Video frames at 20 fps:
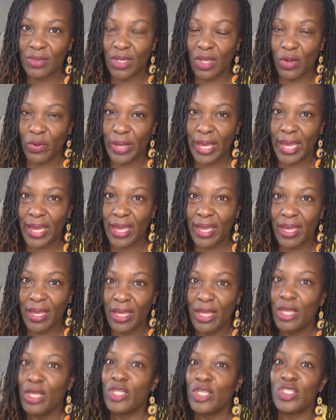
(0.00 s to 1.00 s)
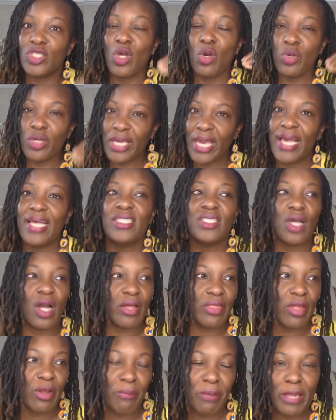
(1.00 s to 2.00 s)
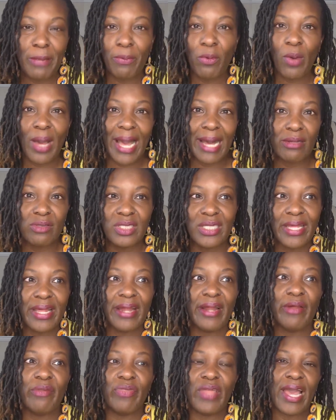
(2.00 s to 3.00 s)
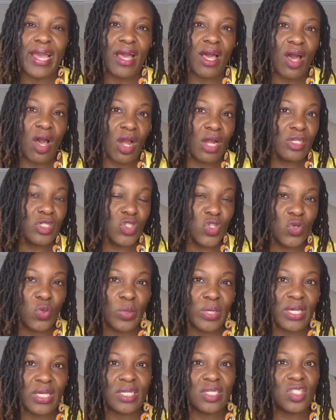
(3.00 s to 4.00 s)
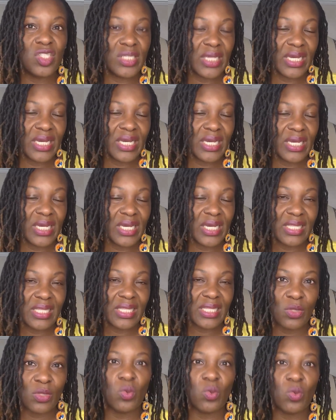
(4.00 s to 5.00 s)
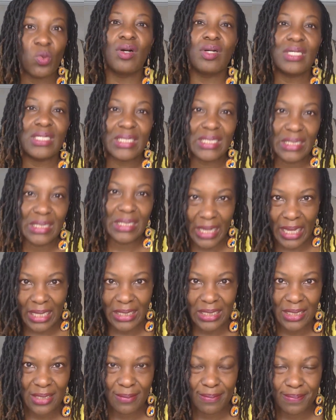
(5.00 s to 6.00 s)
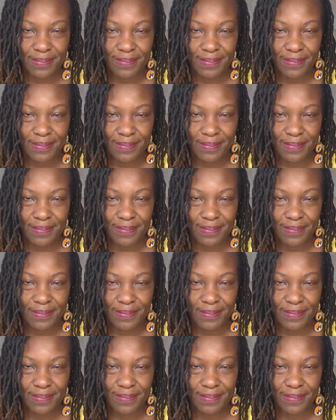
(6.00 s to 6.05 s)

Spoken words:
Okay. So, yes, are there people out there that are doing shady things in the world? Yes.